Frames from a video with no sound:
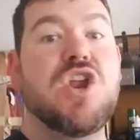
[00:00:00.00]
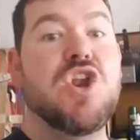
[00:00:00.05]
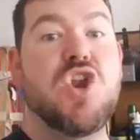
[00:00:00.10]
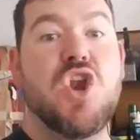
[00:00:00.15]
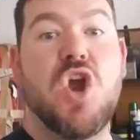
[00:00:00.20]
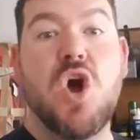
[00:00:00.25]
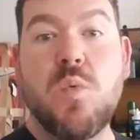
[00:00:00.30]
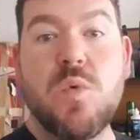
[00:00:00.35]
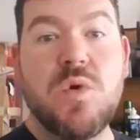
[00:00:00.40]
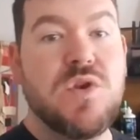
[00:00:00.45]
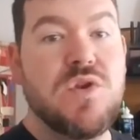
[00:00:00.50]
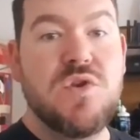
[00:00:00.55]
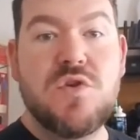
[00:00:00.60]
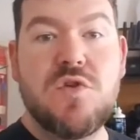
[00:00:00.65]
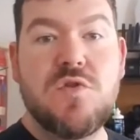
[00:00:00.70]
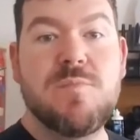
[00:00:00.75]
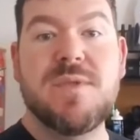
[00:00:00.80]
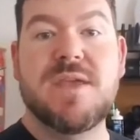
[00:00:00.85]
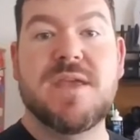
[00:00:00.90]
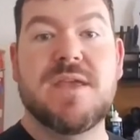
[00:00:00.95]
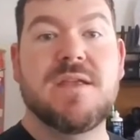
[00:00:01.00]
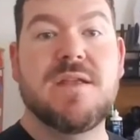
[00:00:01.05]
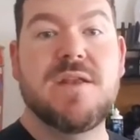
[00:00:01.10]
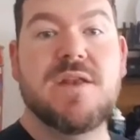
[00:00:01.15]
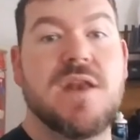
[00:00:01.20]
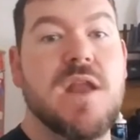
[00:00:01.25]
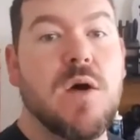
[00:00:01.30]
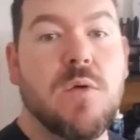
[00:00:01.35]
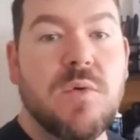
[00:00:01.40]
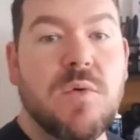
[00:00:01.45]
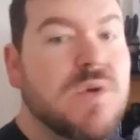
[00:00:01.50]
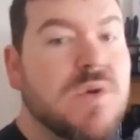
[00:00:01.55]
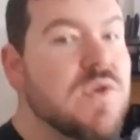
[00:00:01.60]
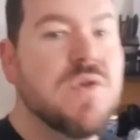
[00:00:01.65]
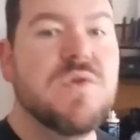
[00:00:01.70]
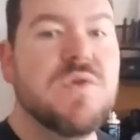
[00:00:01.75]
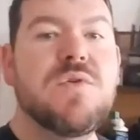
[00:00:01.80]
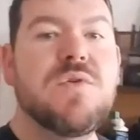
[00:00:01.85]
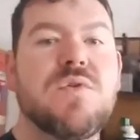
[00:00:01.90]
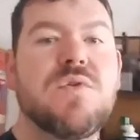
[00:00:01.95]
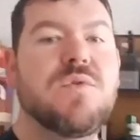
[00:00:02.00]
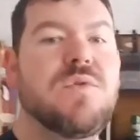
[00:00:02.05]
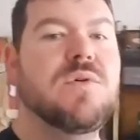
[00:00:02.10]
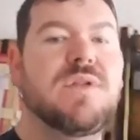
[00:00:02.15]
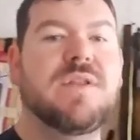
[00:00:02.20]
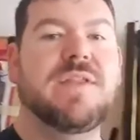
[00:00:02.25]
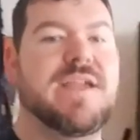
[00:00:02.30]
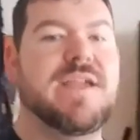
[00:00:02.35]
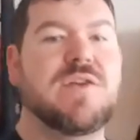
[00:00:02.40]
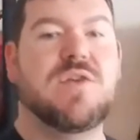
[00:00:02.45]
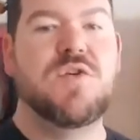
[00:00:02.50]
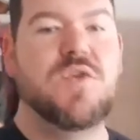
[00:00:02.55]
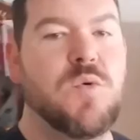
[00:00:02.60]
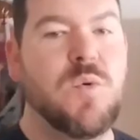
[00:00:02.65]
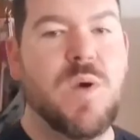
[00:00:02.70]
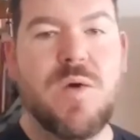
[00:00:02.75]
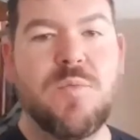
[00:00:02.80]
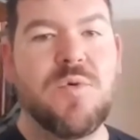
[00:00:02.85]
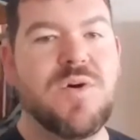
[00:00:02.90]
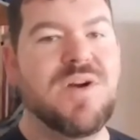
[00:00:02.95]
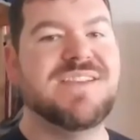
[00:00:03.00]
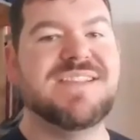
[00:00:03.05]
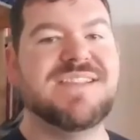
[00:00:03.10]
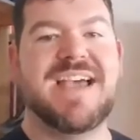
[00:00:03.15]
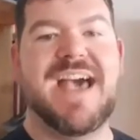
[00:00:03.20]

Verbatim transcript: No one knew me. No one knew like who I was.